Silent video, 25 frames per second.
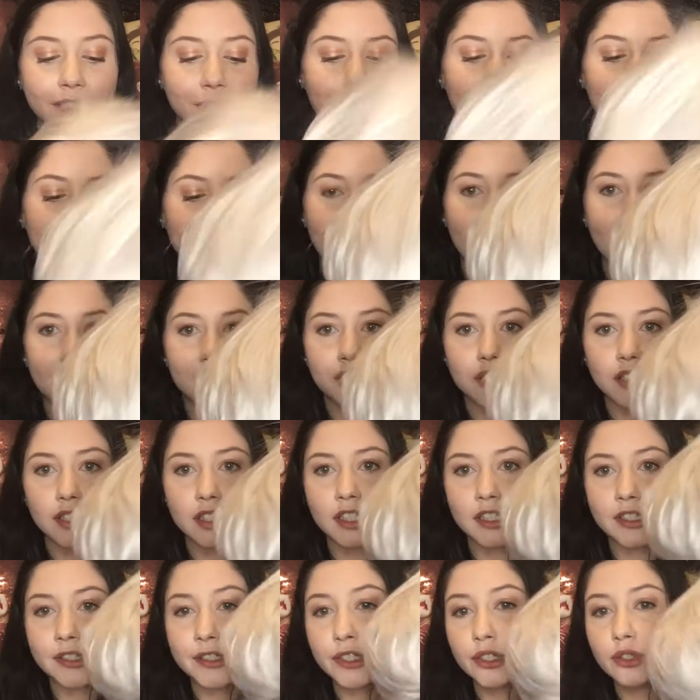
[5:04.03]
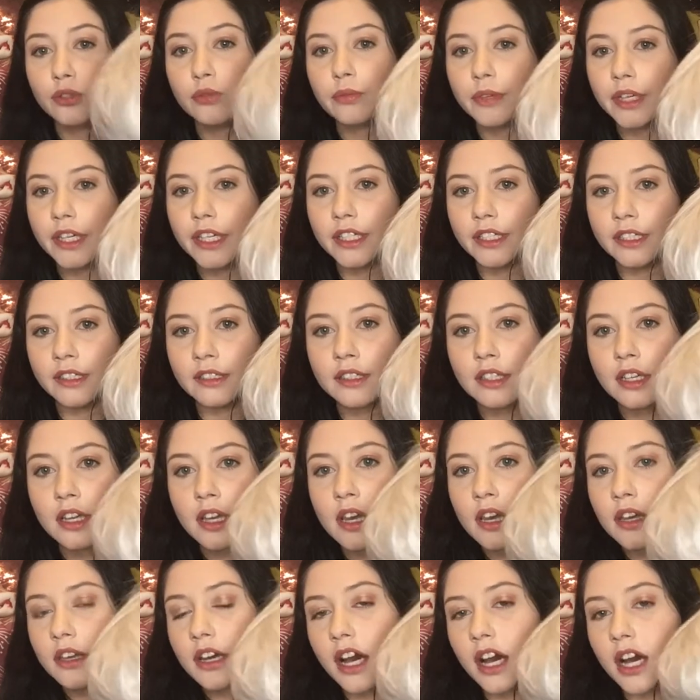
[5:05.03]
This was actually two wigs
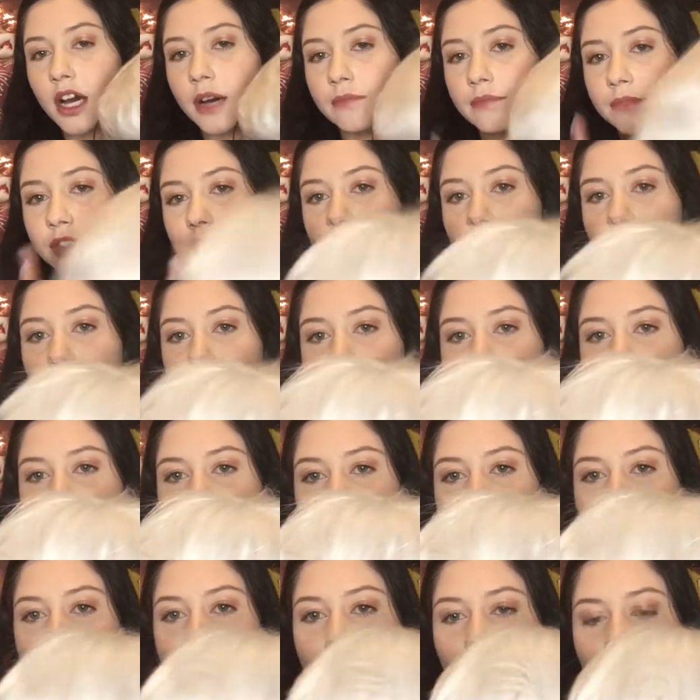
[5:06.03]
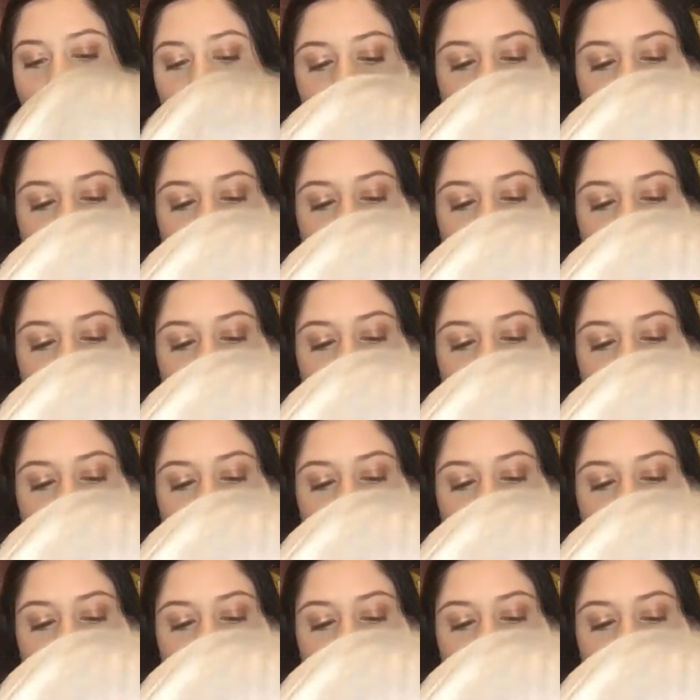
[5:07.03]
um, sewn together.